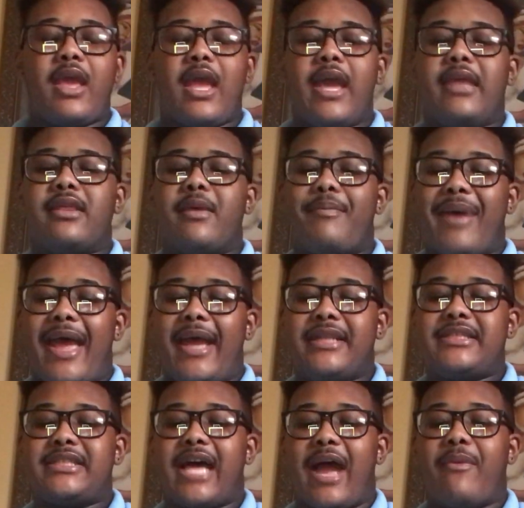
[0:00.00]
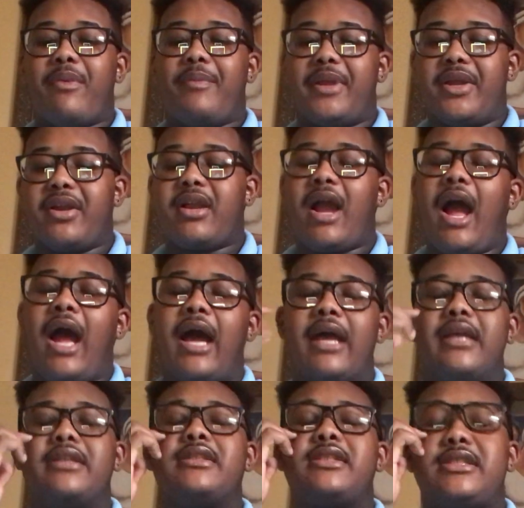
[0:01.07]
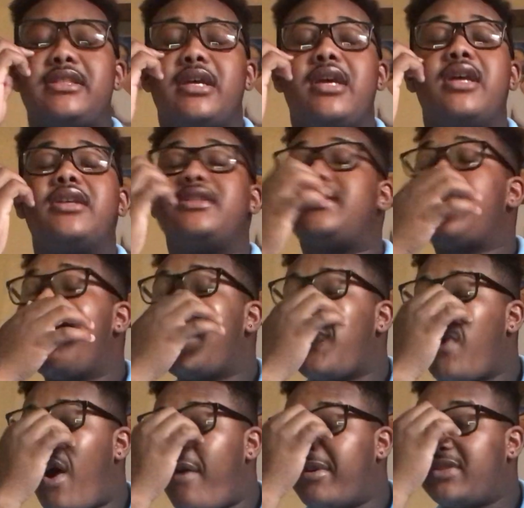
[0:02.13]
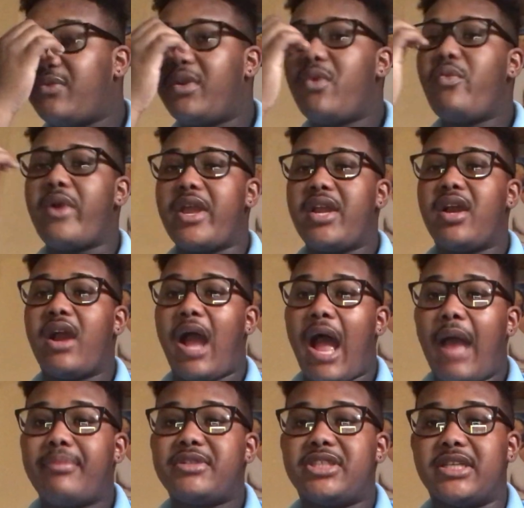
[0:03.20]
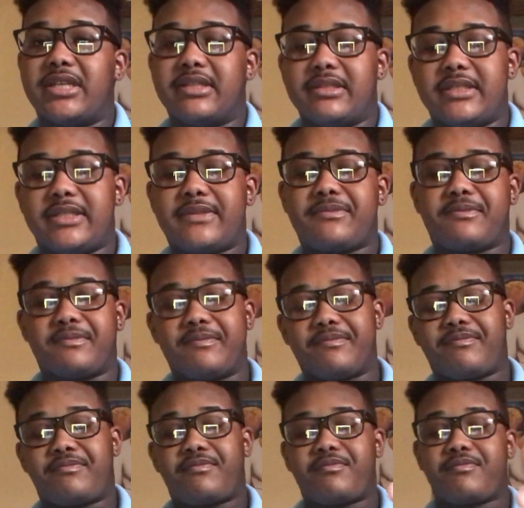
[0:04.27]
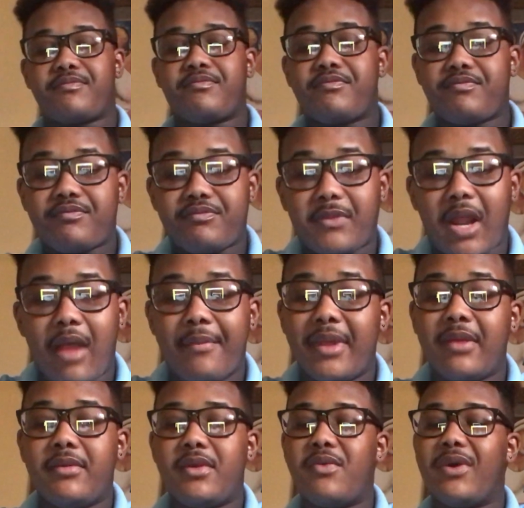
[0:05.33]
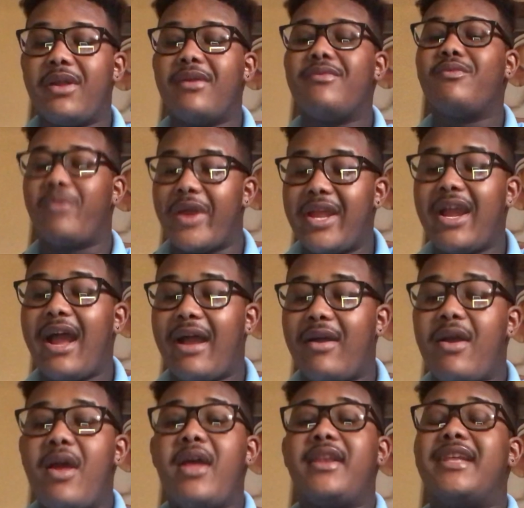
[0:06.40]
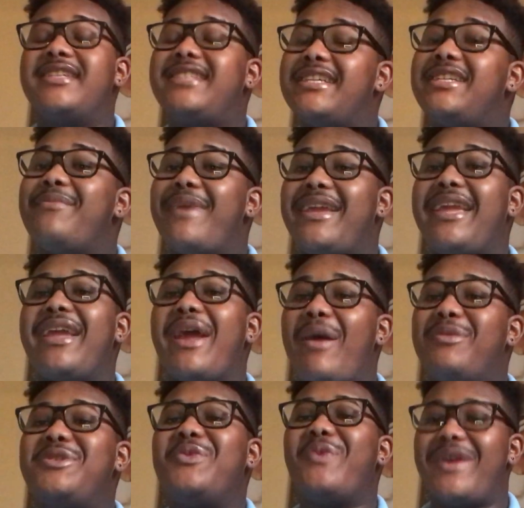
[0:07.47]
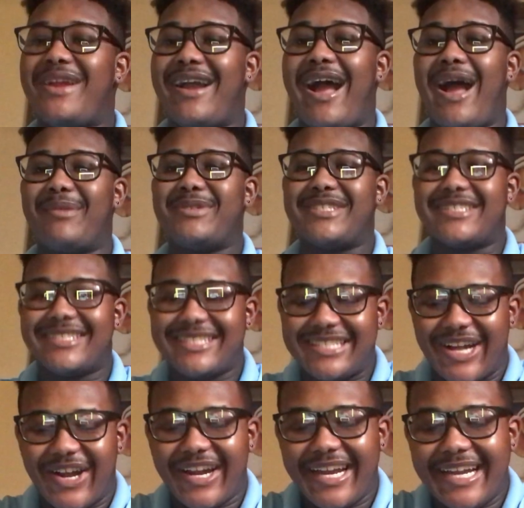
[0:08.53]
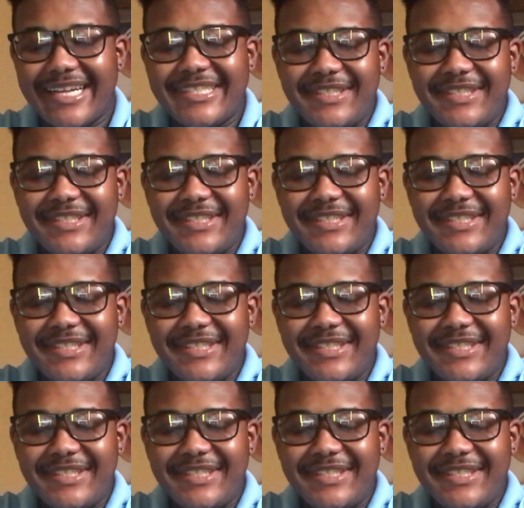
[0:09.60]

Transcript: And the bad side would be your cons. So you always want to weigh your options. You want to weigh your... Decision making helps you weigh your options, sorry.